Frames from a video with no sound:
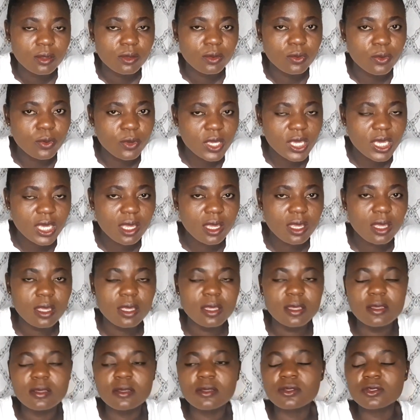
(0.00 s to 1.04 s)
Okay,
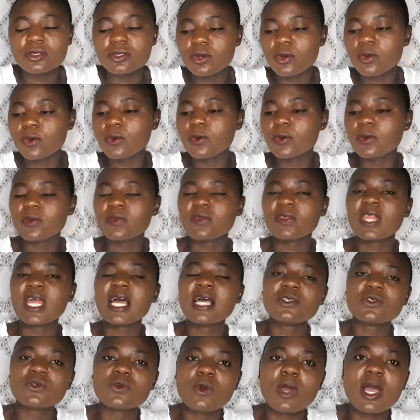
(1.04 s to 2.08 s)
so
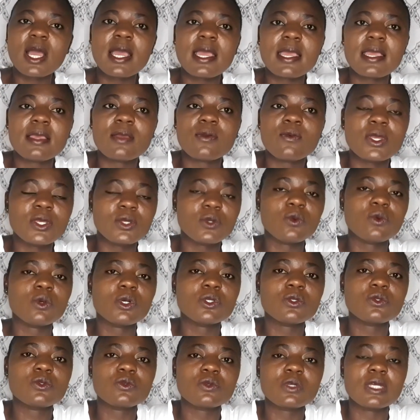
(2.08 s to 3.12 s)
that's why when you
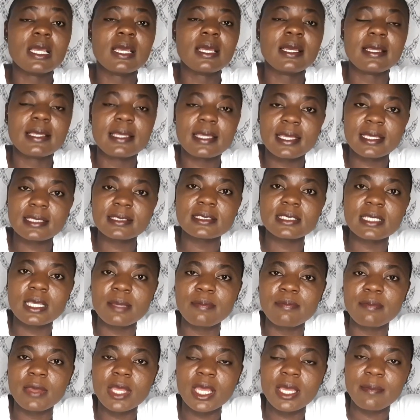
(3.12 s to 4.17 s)
want to get a
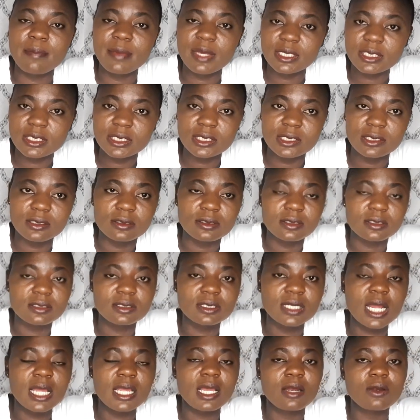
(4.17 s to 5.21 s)
machine,
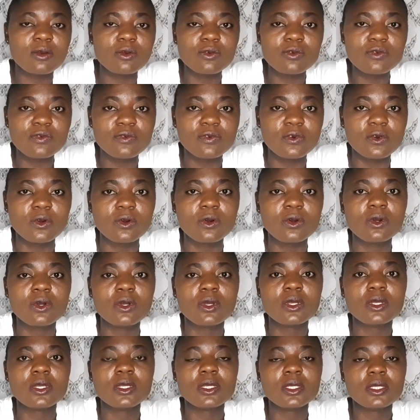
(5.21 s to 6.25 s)
try and look for
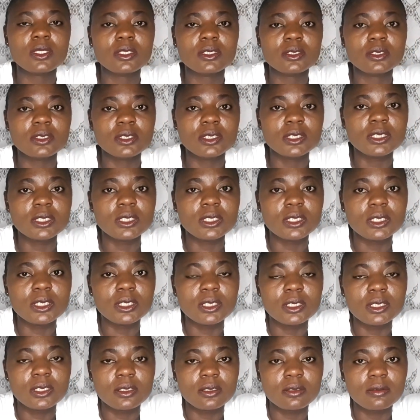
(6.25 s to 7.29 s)

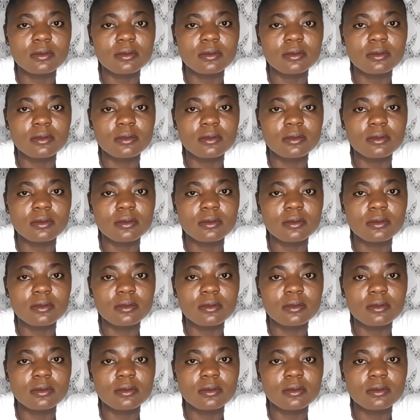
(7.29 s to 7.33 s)
the